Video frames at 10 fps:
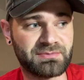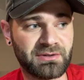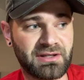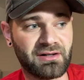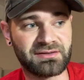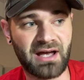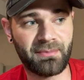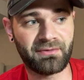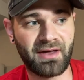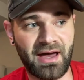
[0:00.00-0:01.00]
But then on
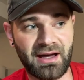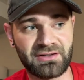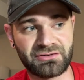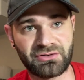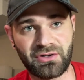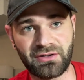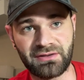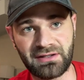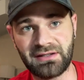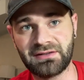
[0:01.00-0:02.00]
top of that, I
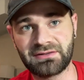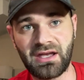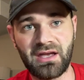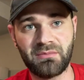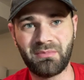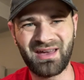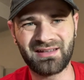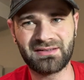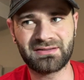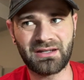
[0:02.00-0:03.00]
started these
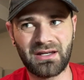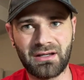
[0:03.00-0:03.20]
meds,